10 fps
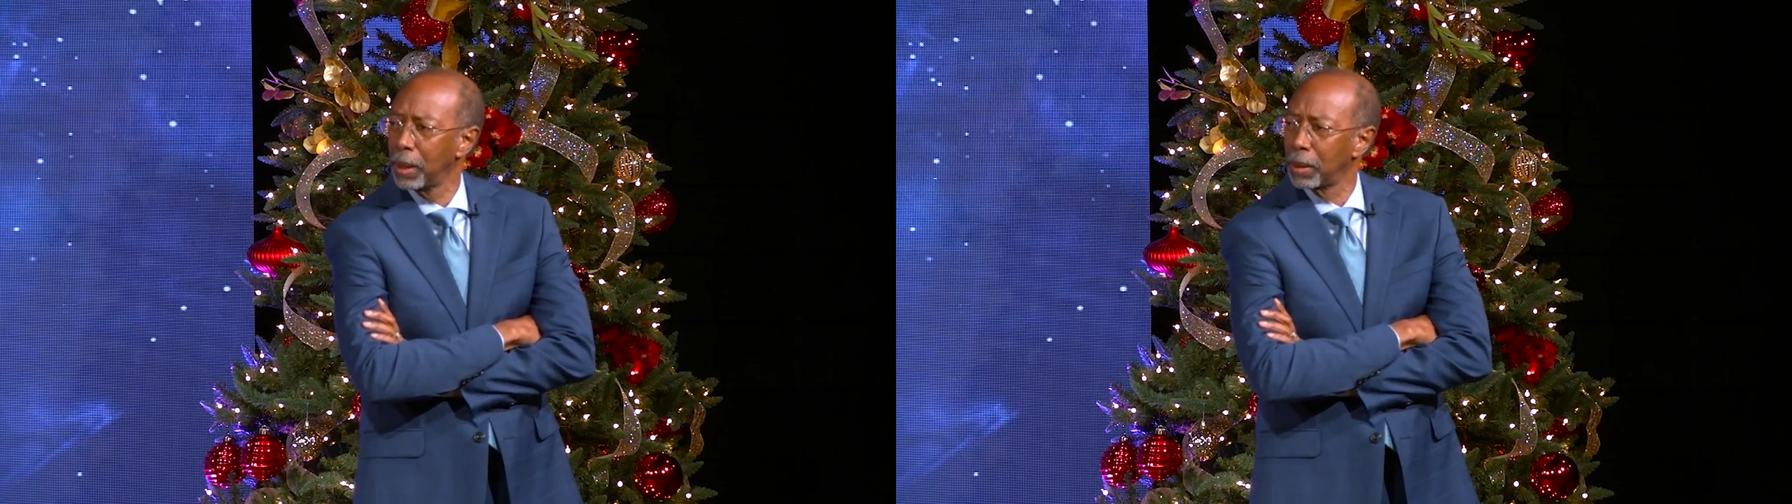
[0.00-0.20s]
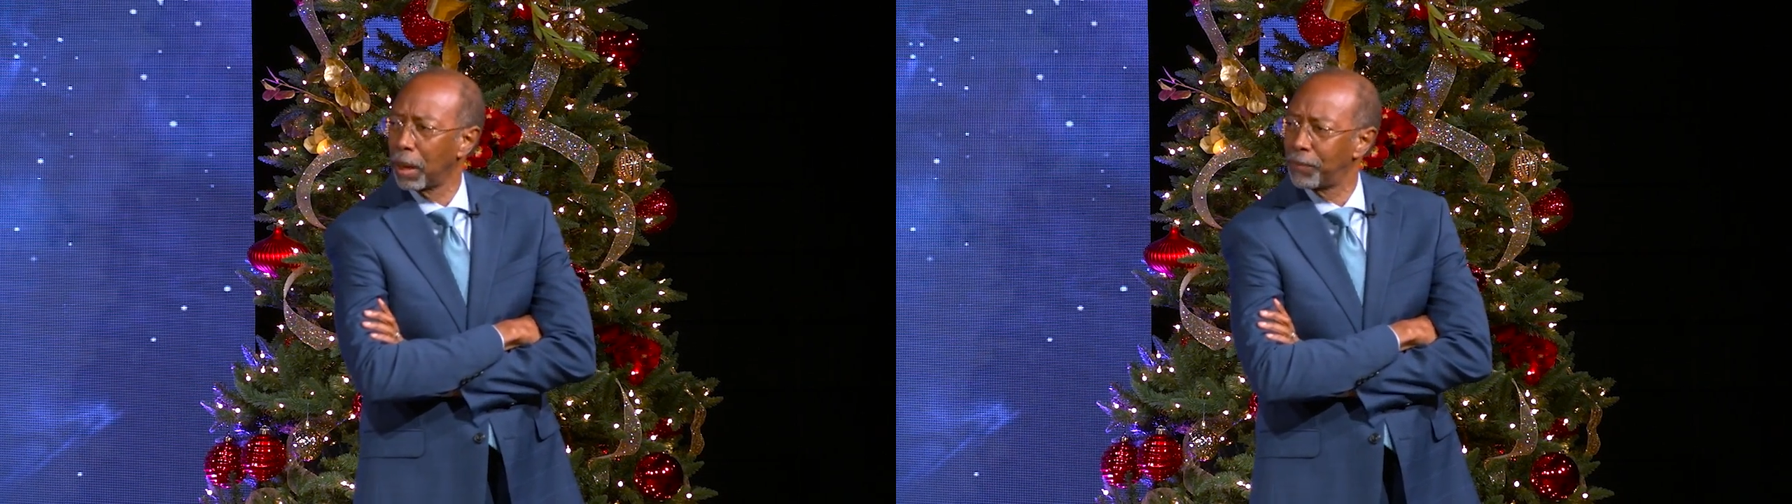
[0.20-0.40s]

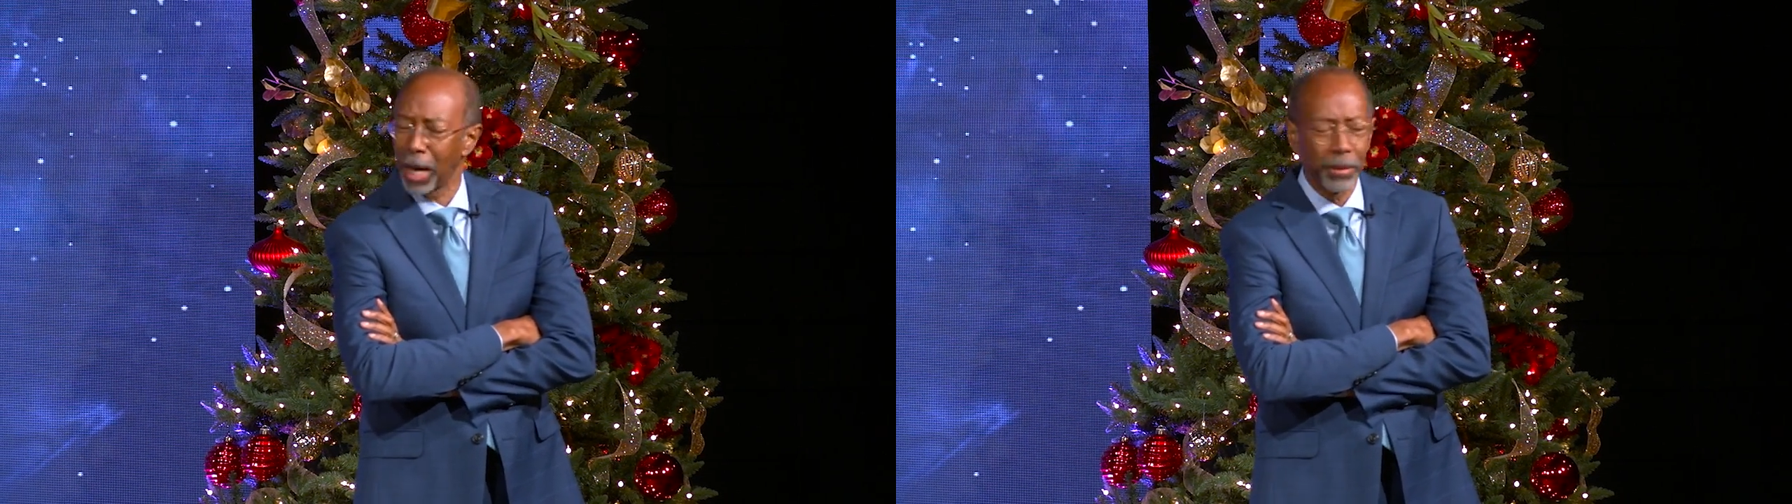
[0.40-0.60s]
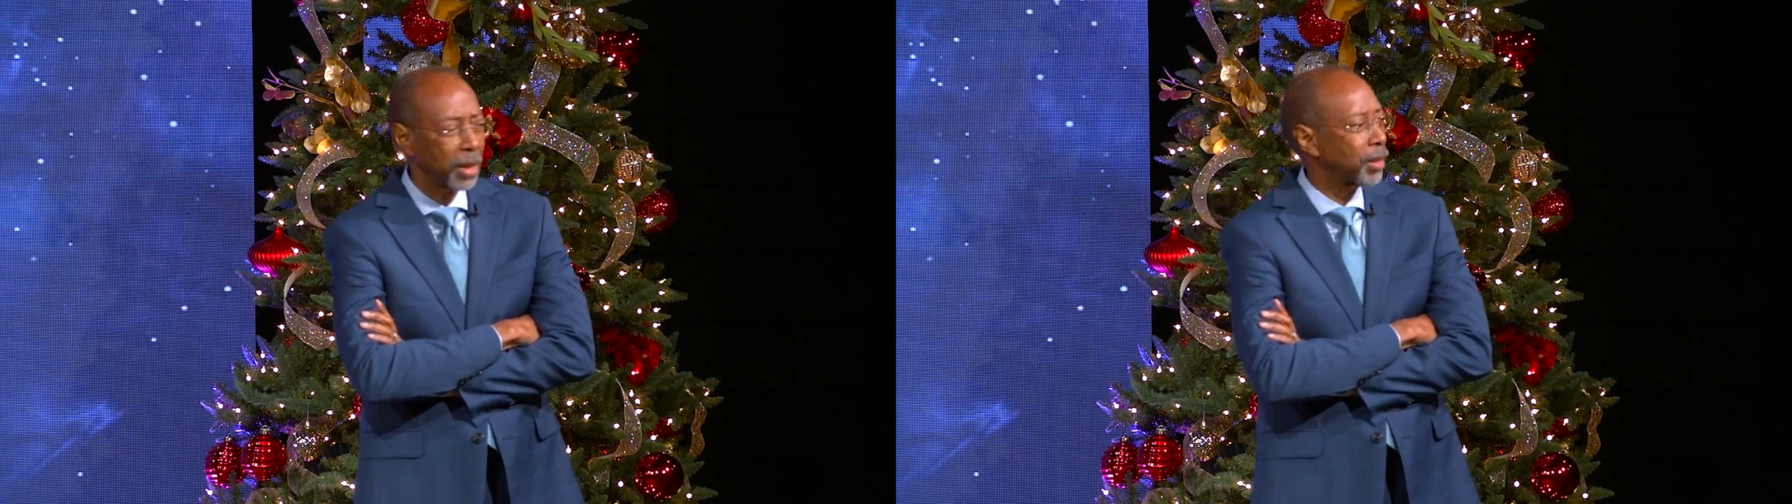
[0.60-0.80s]
Now, if
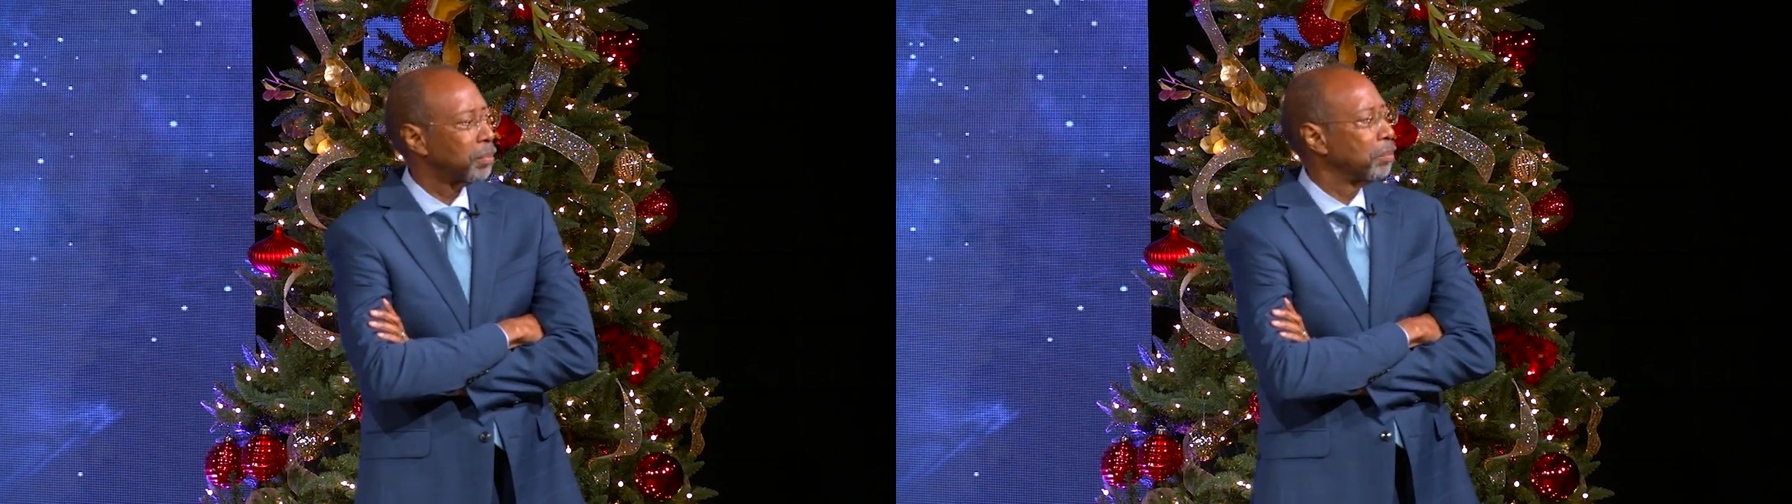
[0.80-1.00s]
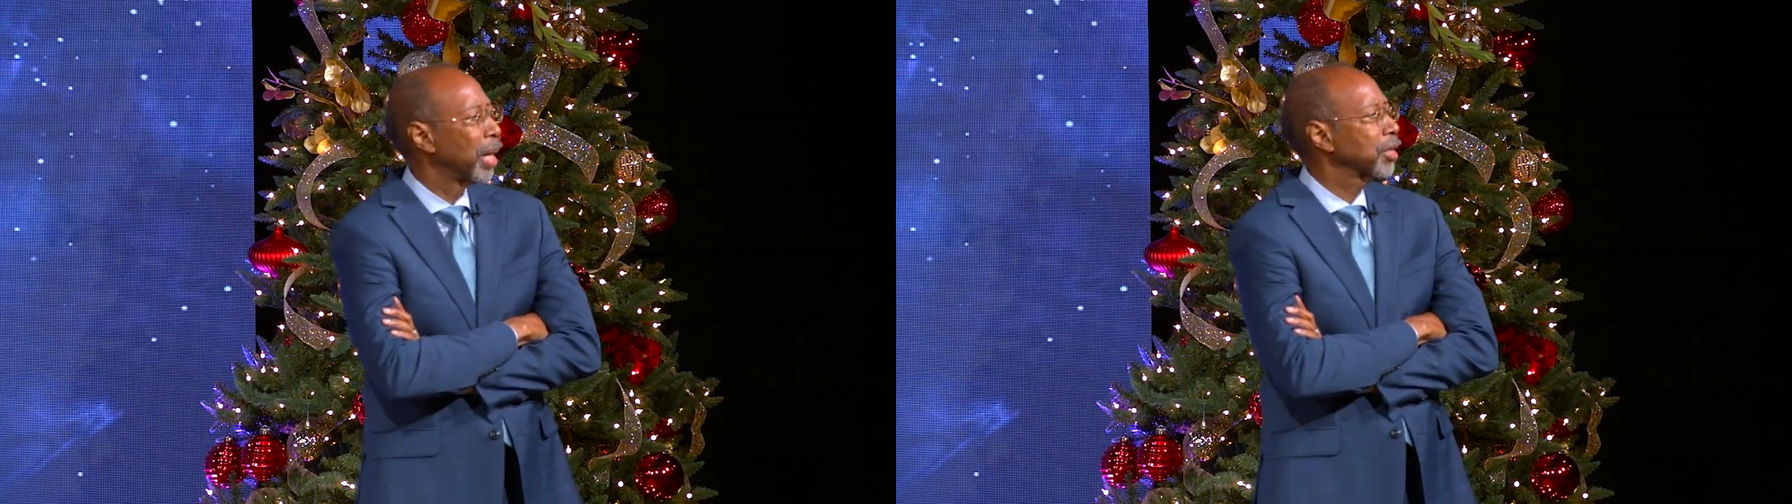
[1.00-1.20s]
that doesn't
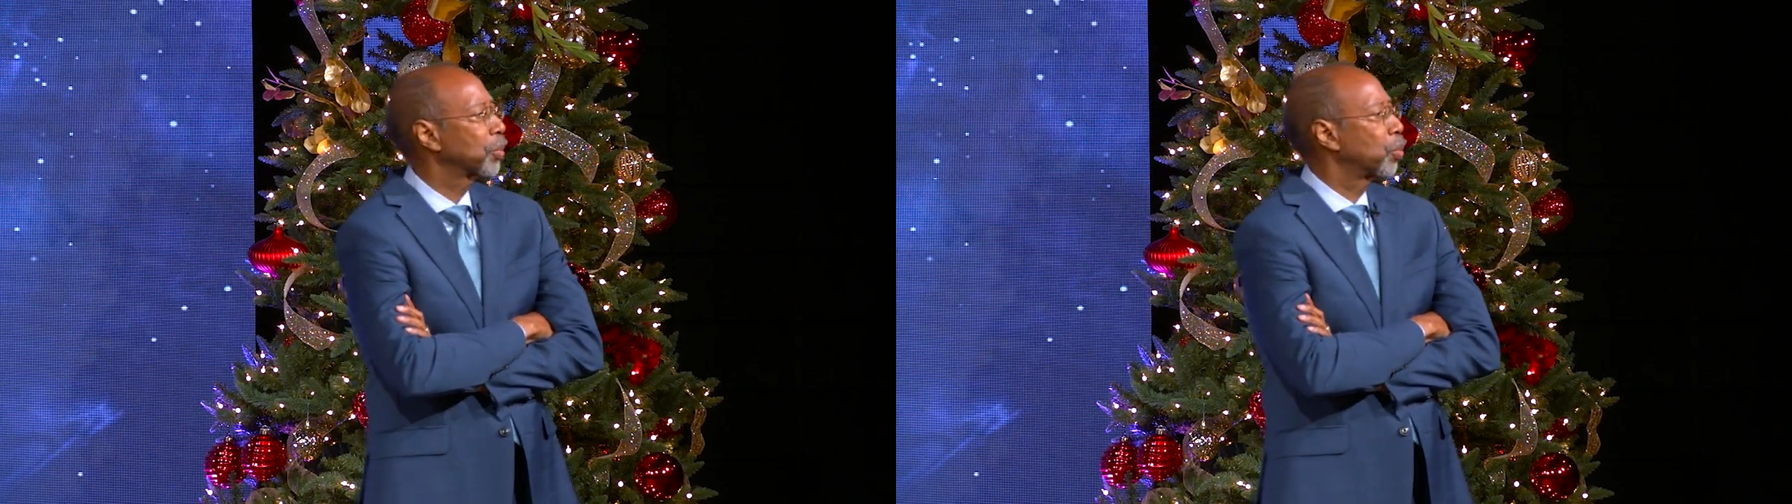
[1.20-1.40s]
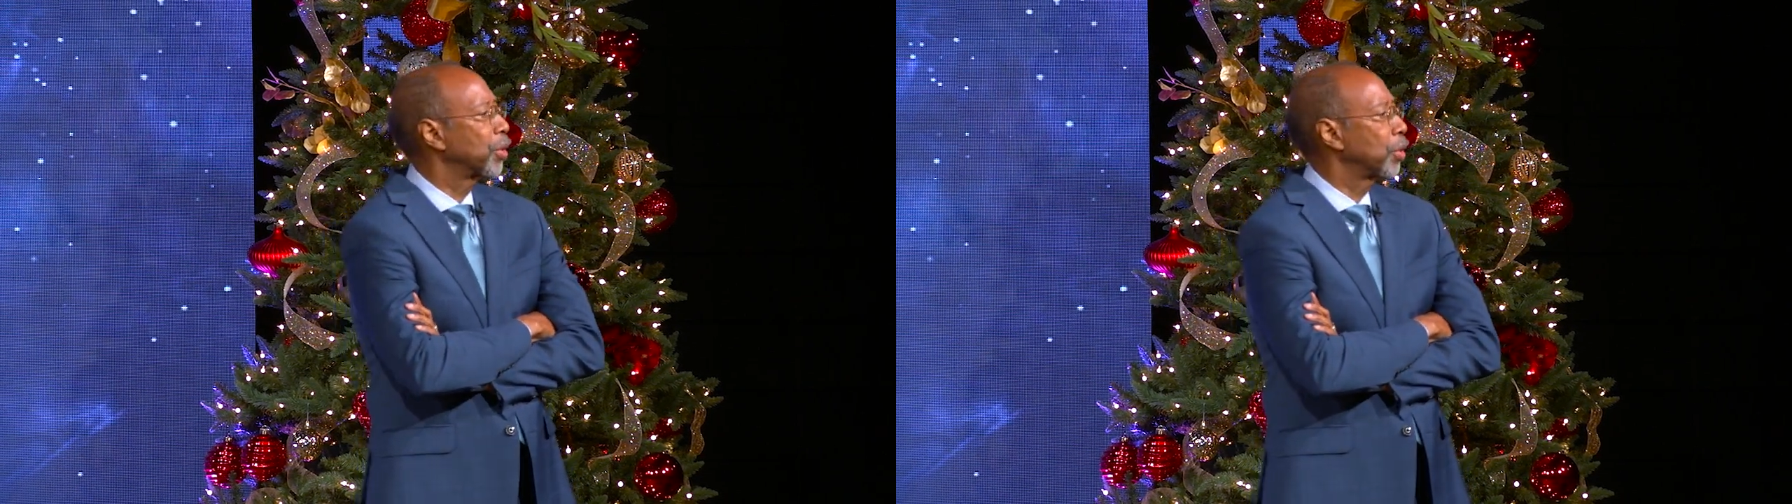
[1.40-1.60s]
mess
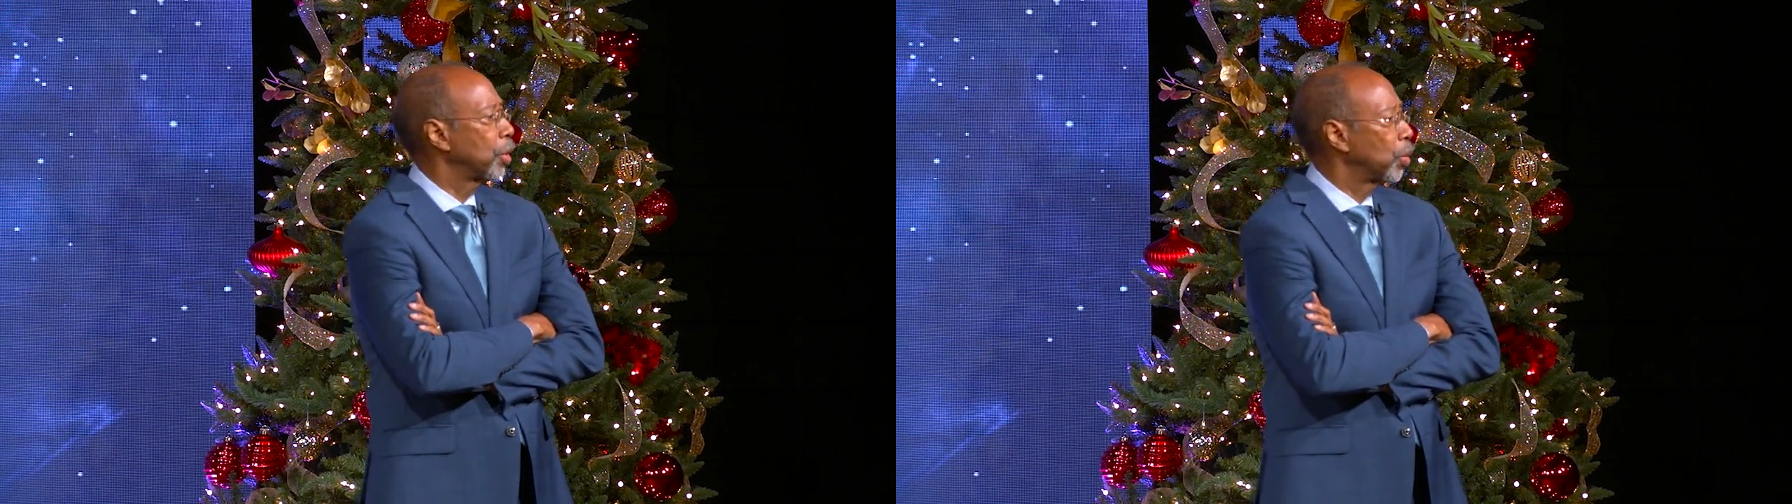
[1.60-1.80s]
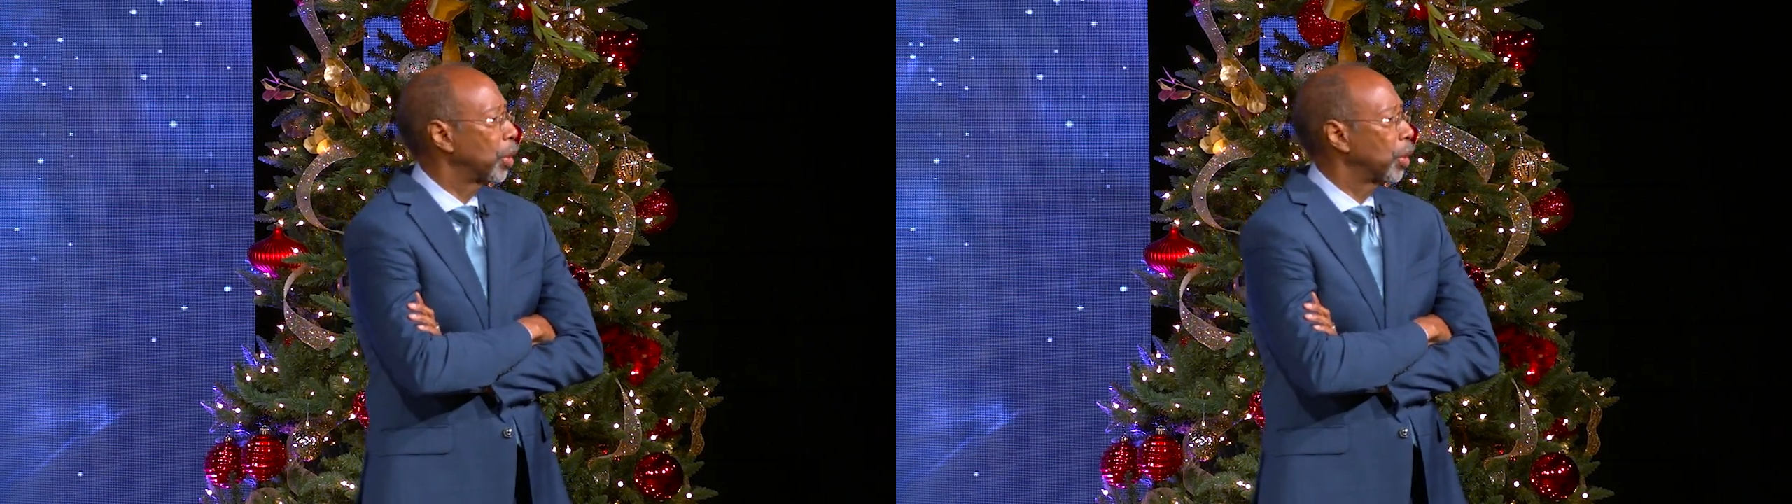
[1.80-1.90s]
with you,